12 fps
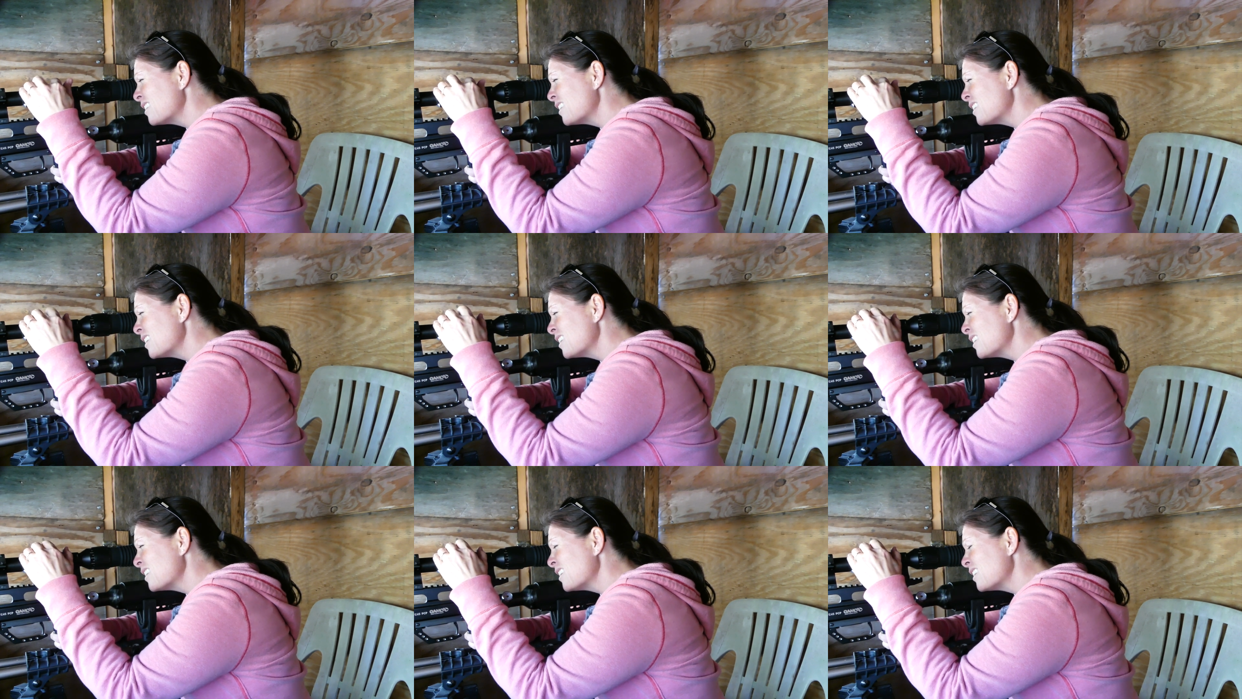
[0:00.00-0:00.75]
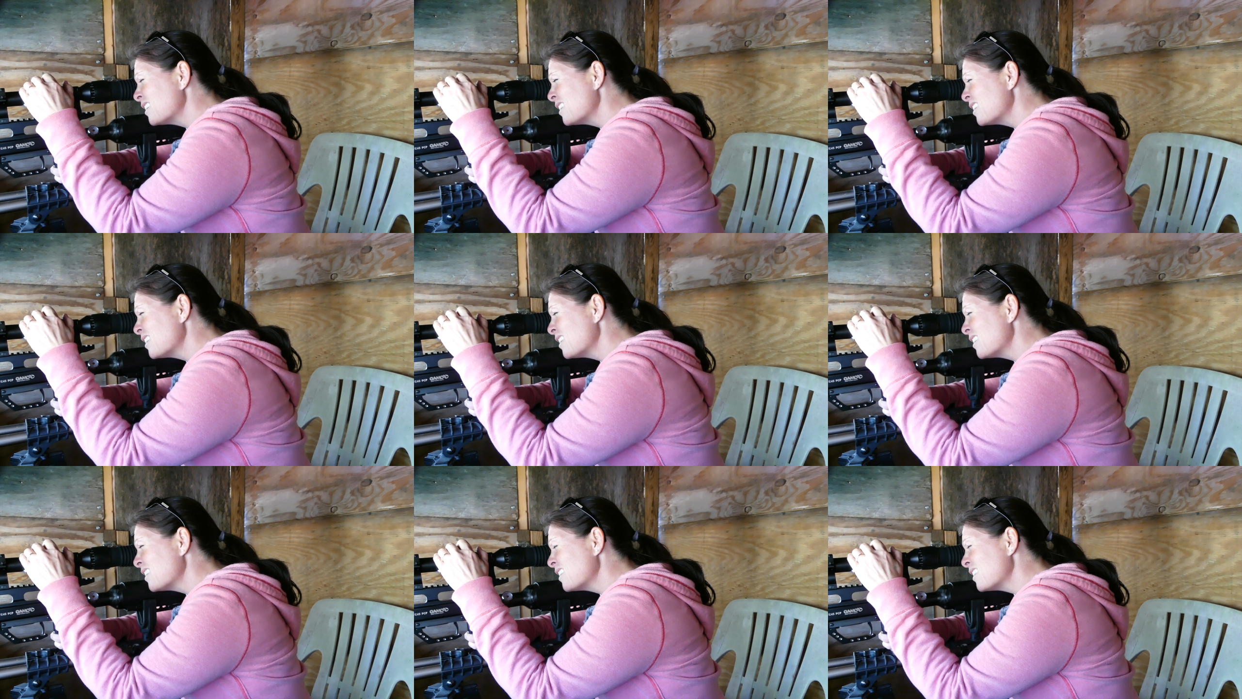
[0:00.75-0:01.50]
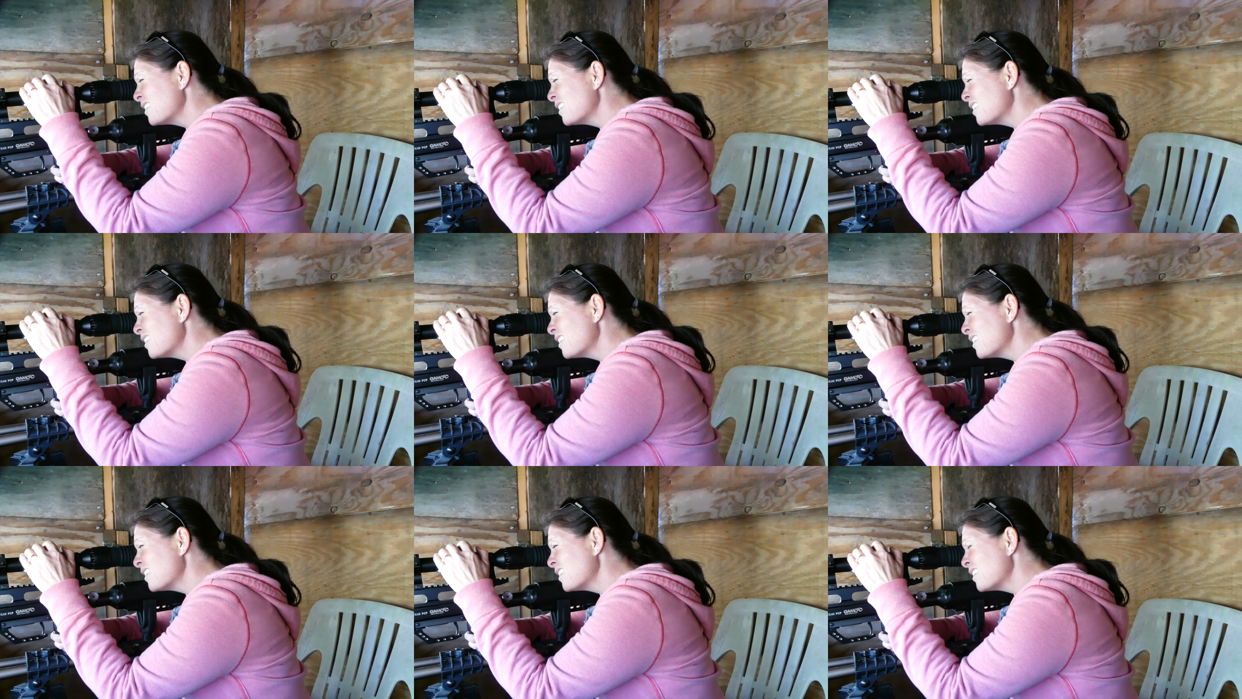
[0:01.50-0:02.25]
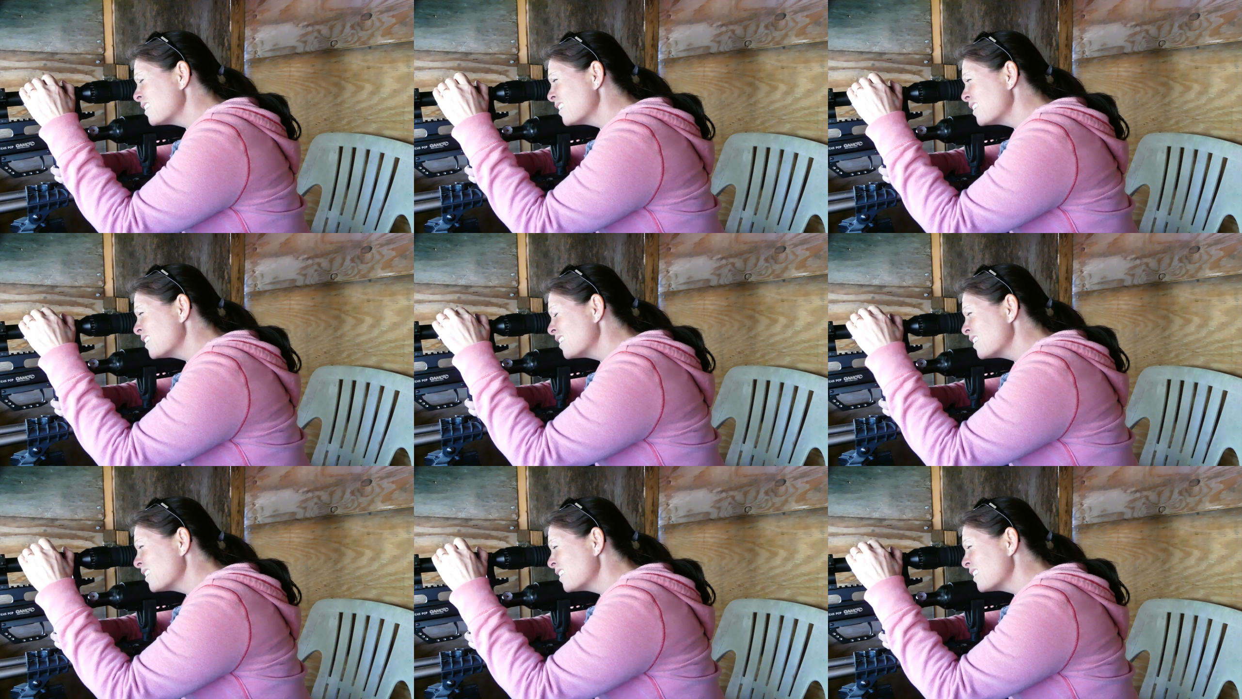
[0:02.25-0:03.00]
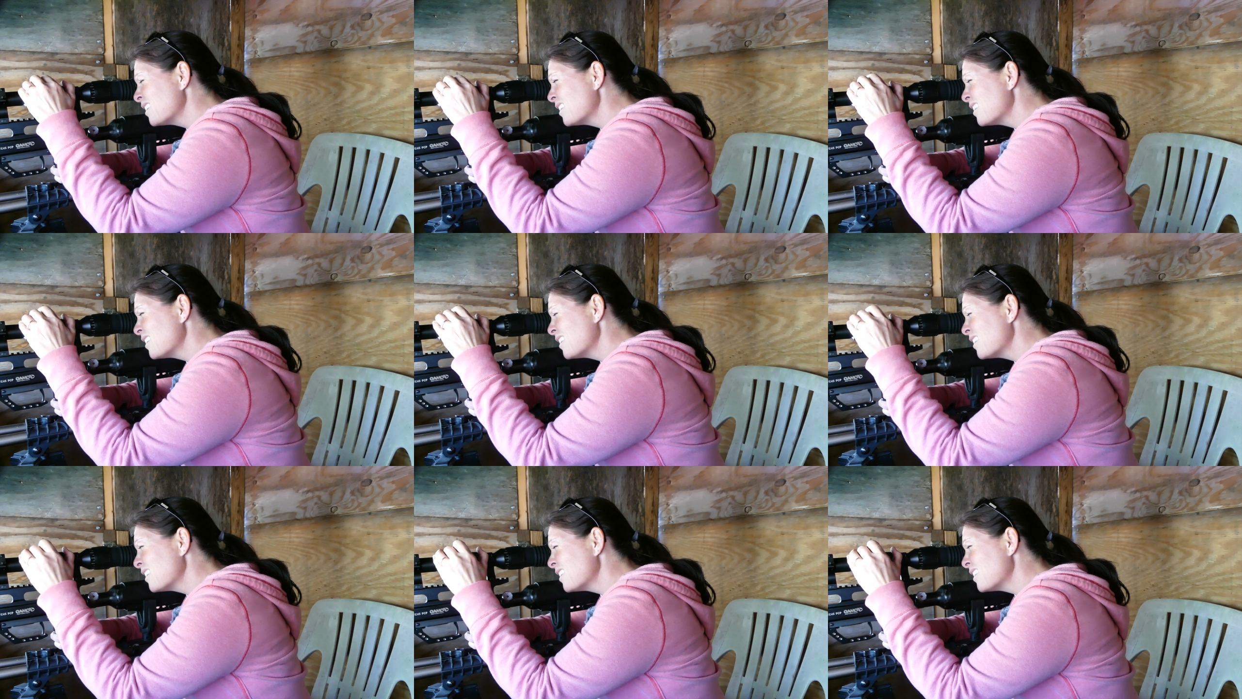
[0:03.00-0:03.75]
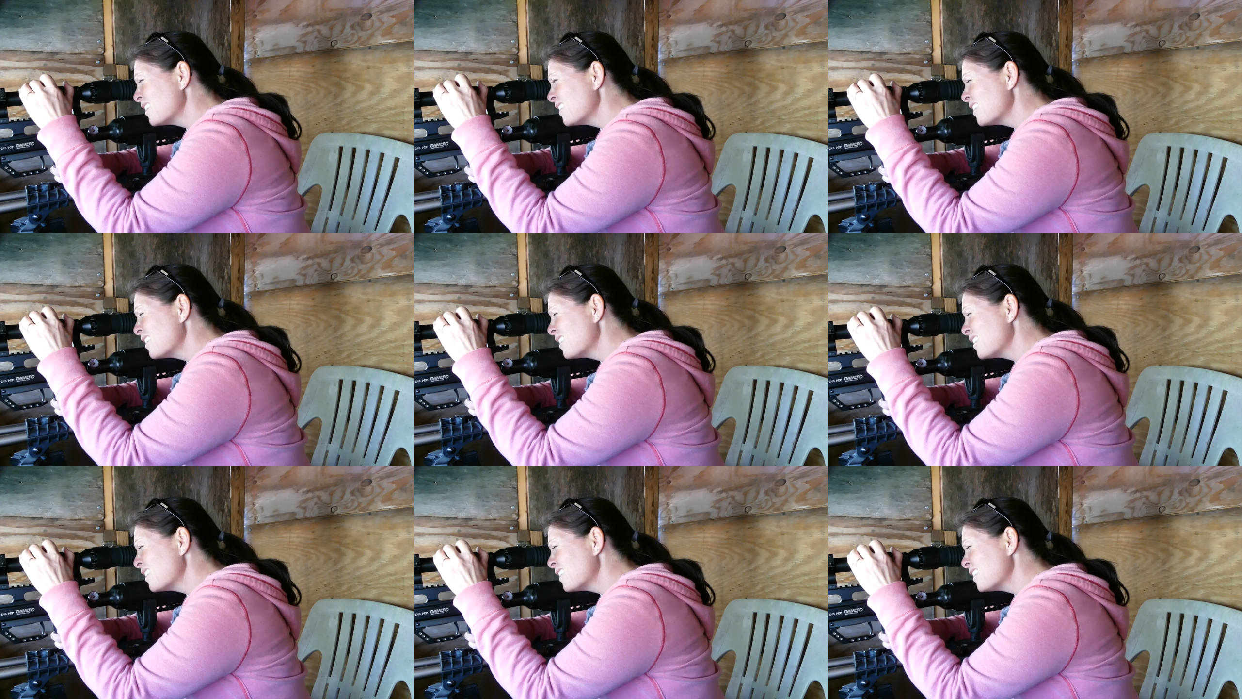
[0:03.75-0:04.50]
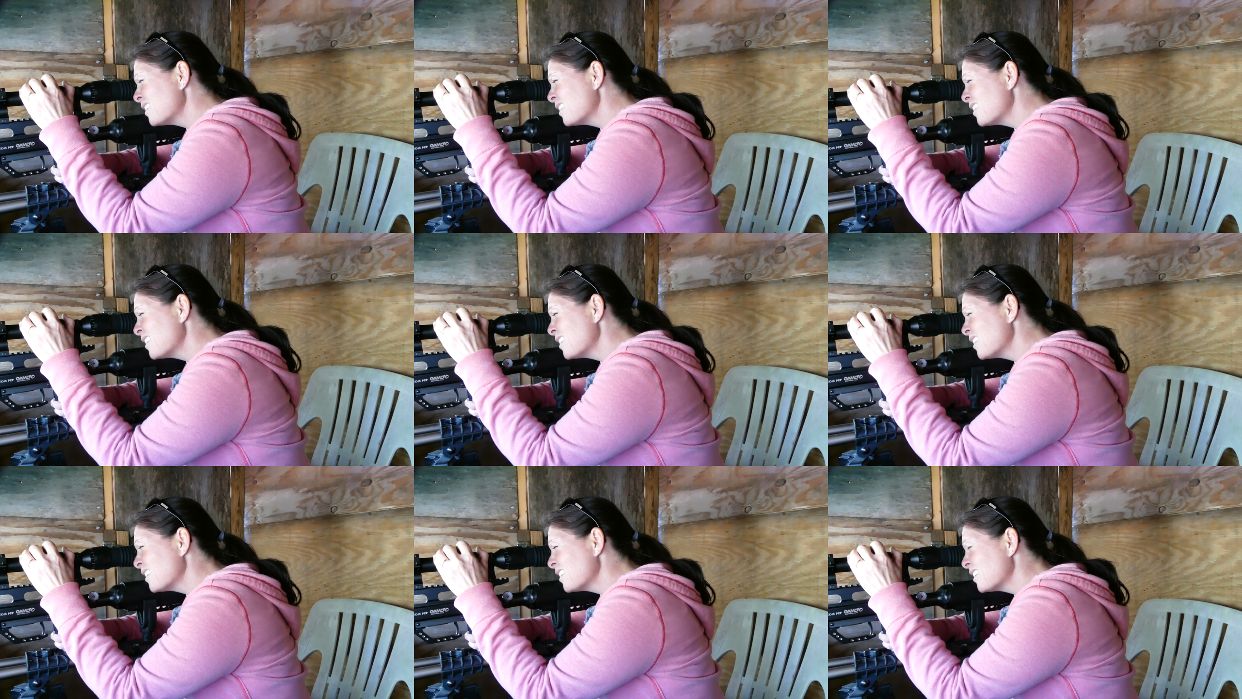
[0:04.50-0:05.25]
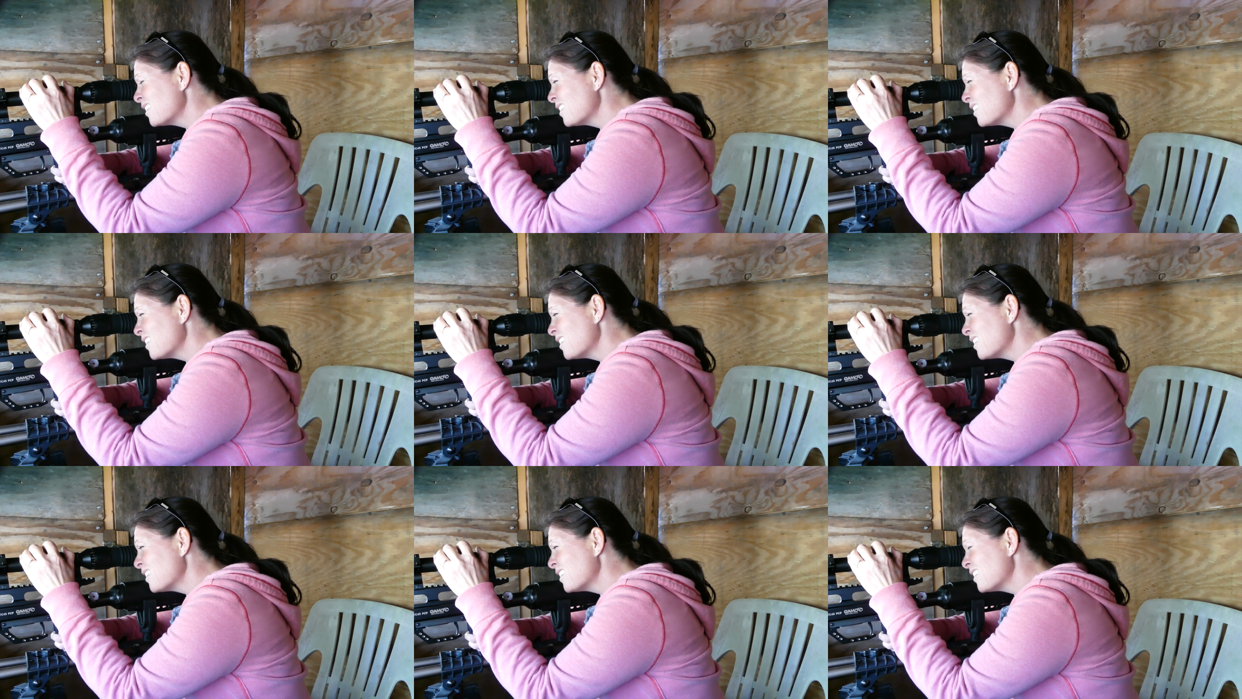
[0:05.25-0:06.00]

(no one is talking)